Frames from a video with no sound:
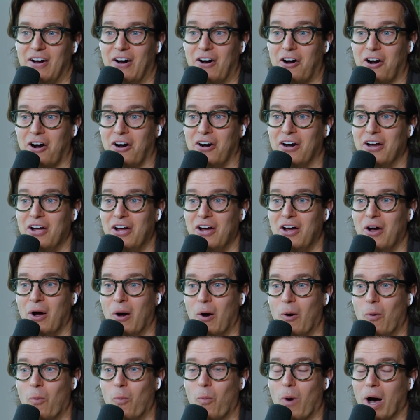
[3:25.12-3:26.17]
are
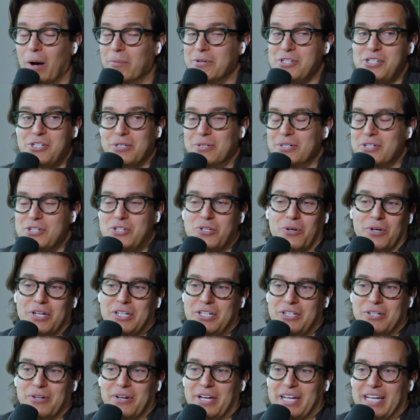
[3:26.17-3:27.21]
what would you enjoy
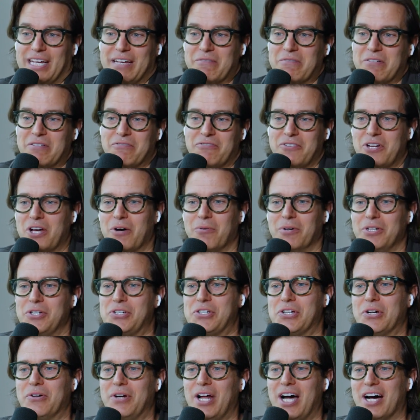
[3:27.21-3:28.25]
doing even if no one
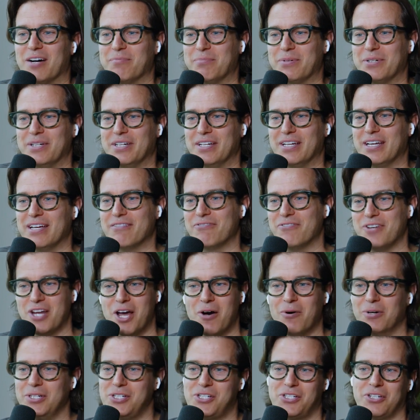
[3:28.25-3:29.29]
showed up? If
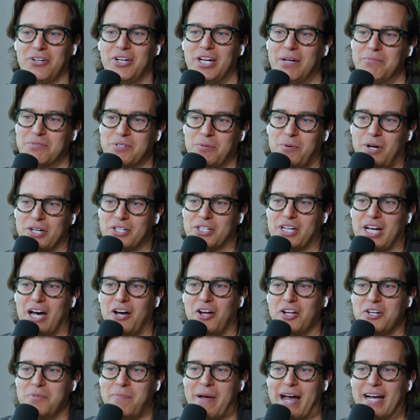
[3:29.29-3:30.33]
no one showed up to watch
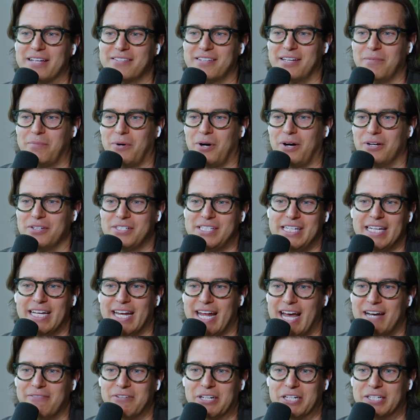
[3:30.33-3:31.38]
college basketball, is he going
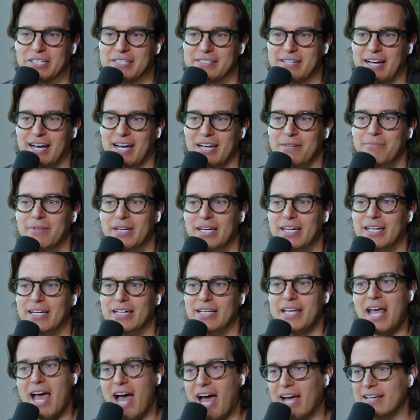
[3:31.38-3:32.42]
to have a good time?
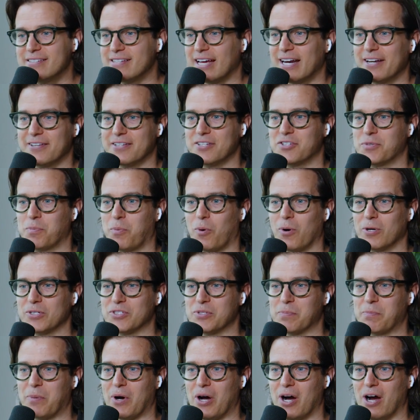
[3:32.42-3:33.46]
Yeah, he's out at the
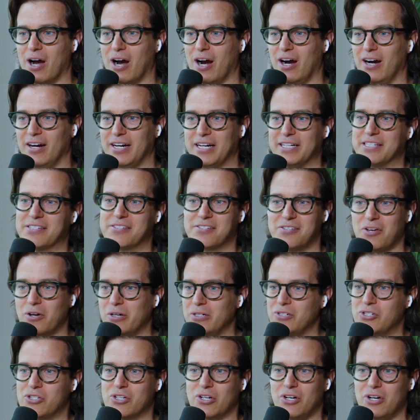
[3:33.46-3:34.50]
sports bar. It's
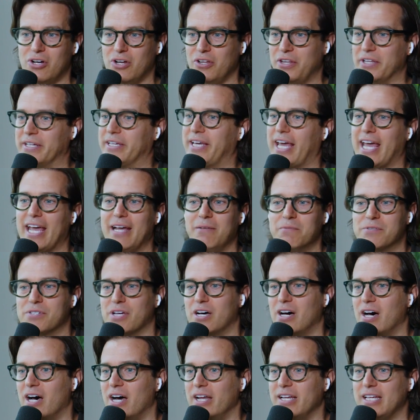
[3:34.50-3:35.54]
social. The game's
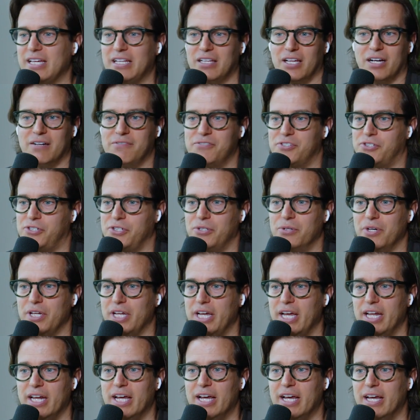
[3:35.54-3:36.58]
on. He loves doing
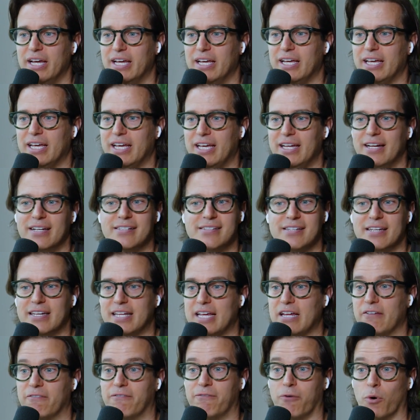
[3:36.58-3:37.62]
it. He doesn't
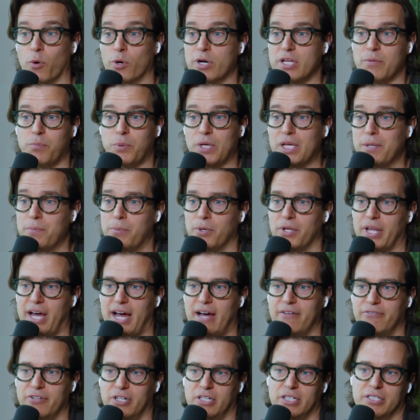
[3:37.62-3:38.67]
need 40 people to
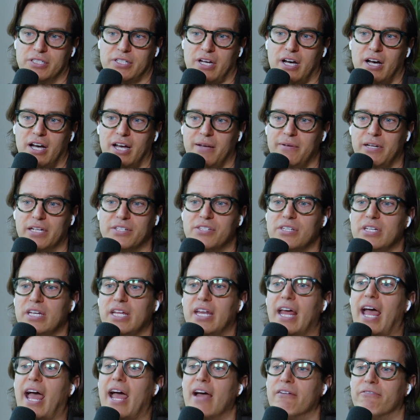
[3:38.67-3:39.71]
have a good time. He doesn't
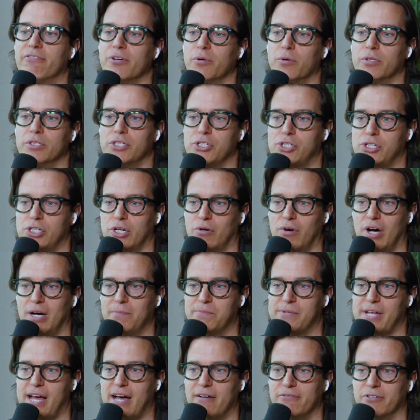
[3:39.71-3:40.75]
need everyone to show
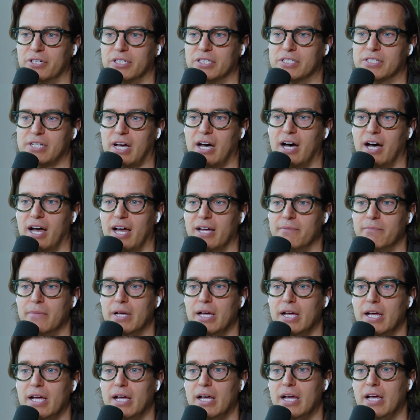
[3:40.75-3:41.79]
up to have a good time.
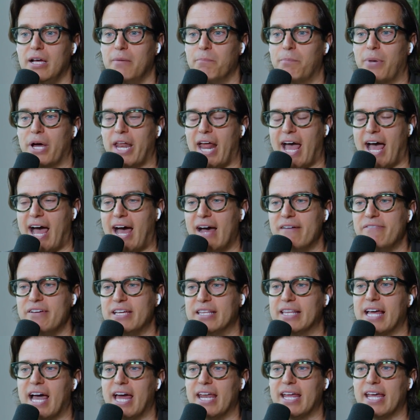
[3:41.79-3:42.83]
But having
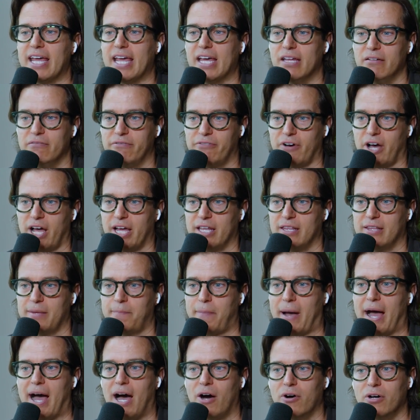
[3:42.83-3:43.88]
that invite, the
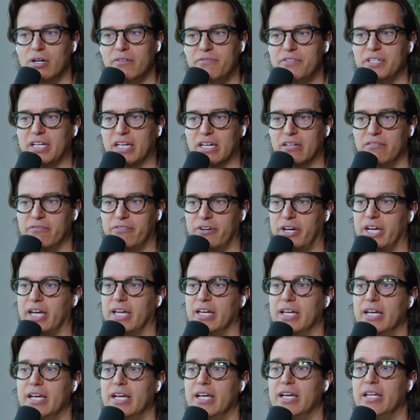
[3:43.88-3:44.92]
power of the invite,
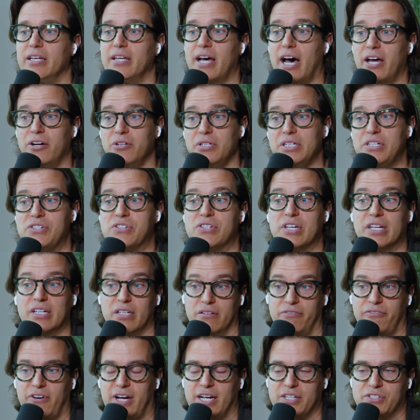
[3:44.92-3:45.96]
not only
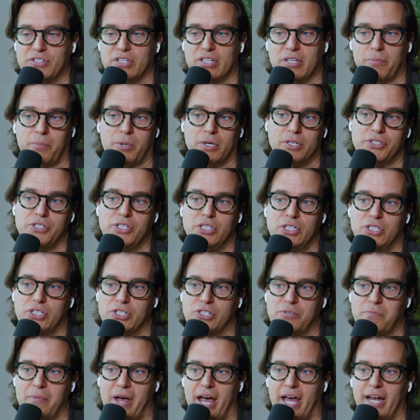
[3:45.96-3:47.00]
signifies to the person you
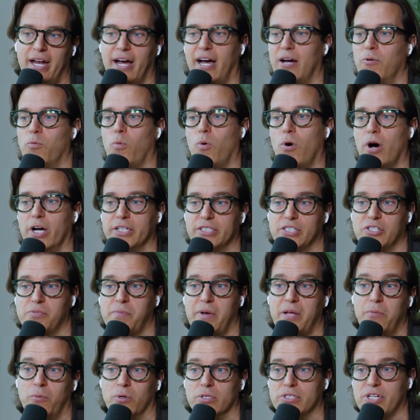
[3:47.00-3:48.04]
just met, I want to
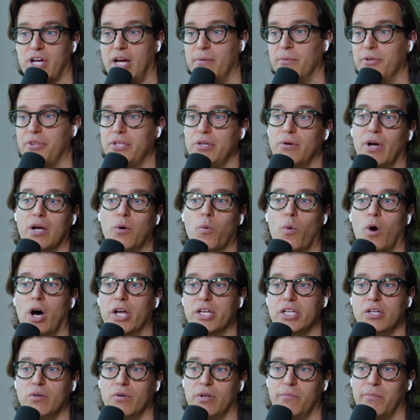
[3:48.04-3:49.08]
spend more time with you, I want
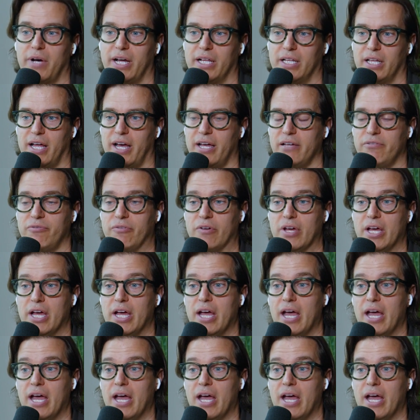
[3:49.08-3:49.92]
you in my life,